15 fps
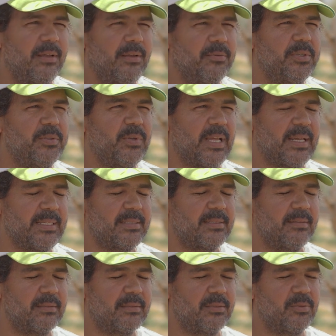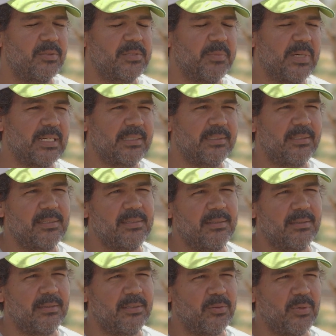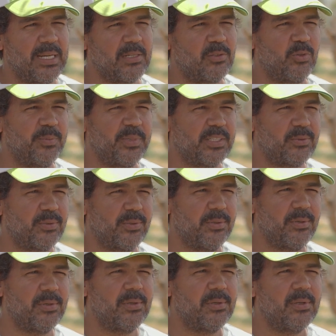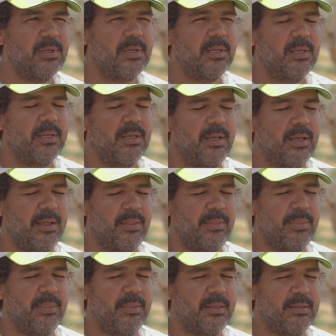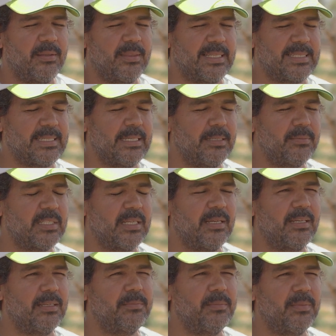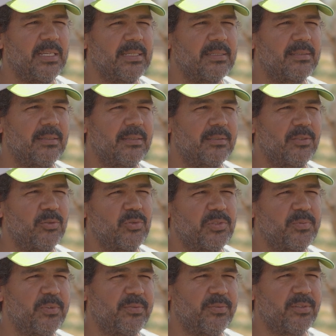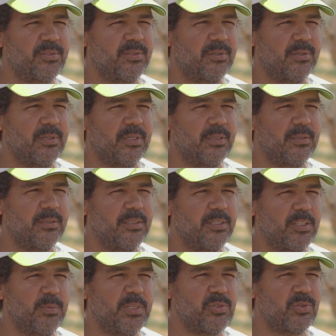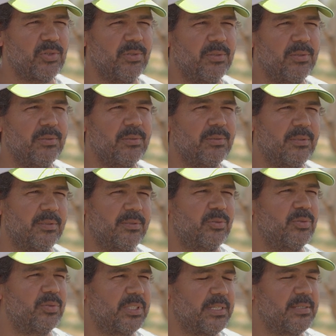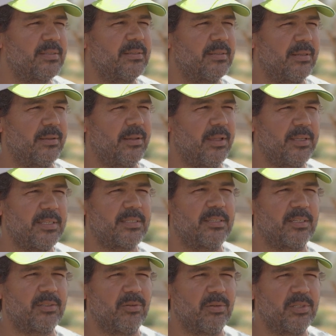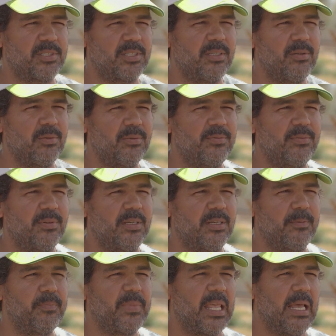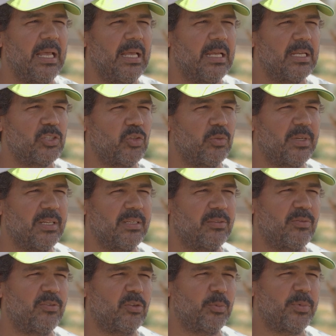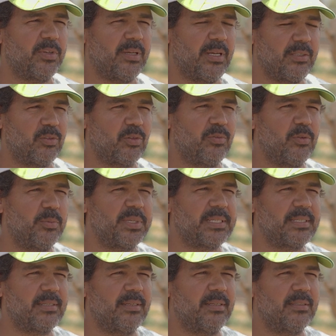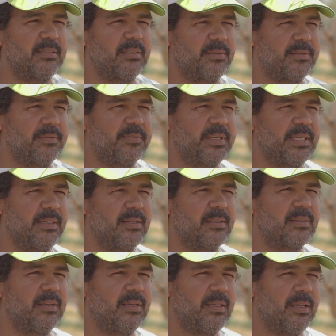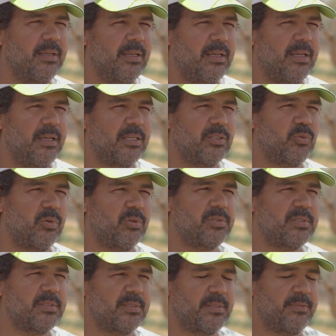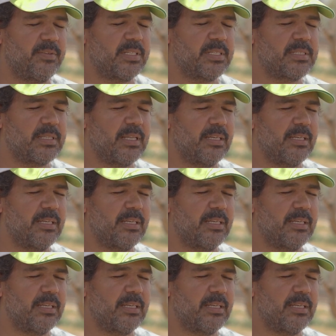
when I started with Mark Tister in wild tomato. And in the same time, I started with Professor Himanshu to test his technology of super hydrophobic sand in the field. It was the first